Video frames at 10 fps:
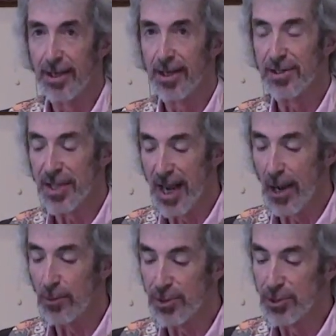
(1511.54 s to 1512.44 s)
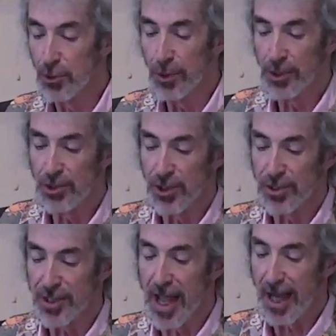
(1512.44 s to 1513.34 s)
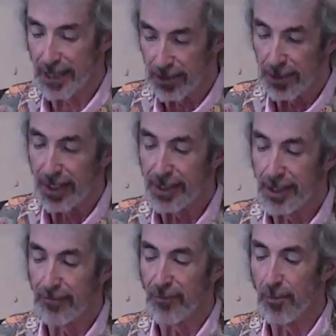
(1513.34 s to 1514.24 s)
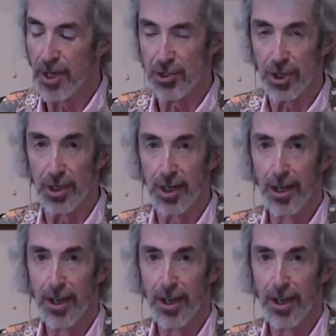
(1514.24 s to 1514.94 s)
is that I was doing just that, collecting information,